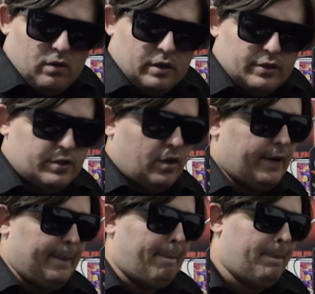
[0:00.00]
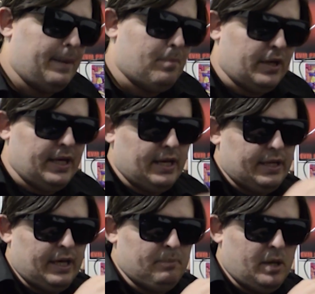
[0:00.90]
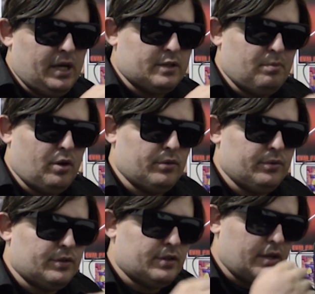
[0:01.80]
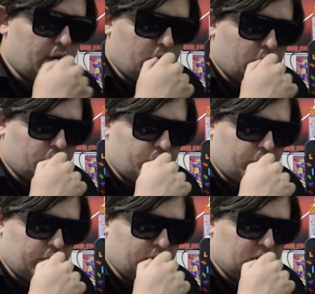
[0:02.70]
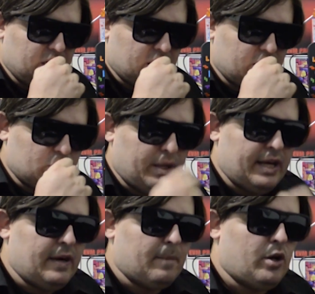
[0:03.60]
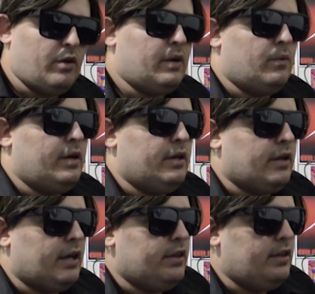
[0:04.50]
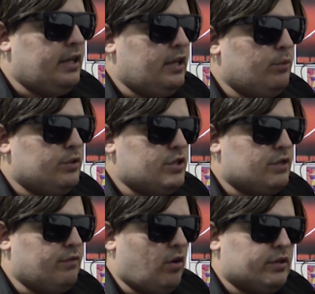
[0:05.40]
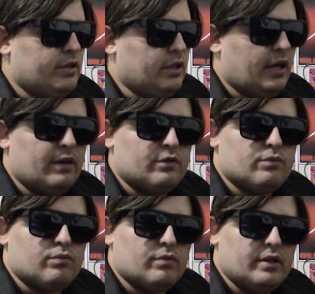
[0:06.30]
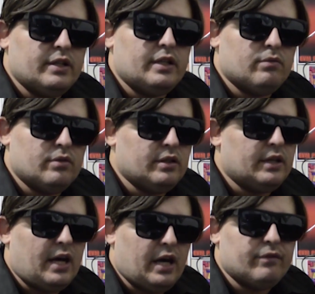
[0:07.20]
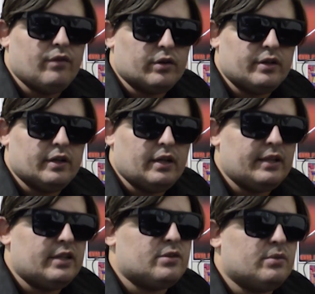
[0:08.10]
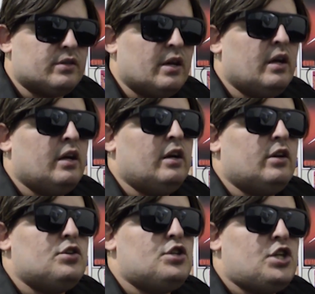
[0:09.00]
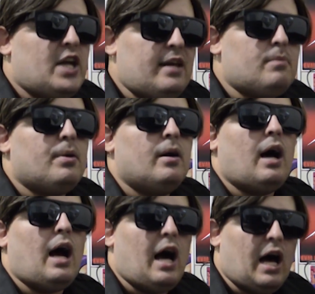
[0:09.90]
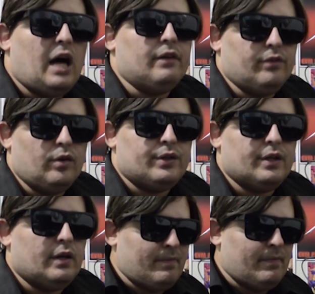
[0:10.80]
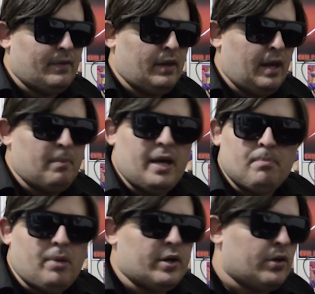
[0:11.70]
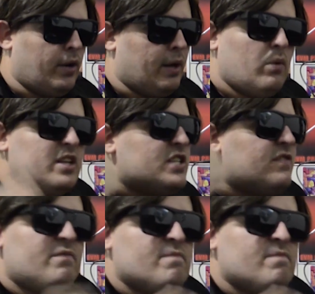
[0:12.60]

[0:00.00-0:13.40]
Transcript: So they're bringing out unmarked bottles of, because we ended up going with, I think it was just vodka, like it was really, really hard vodka. Like this was cheap, hard vodka. And me and Butter Queen, we're just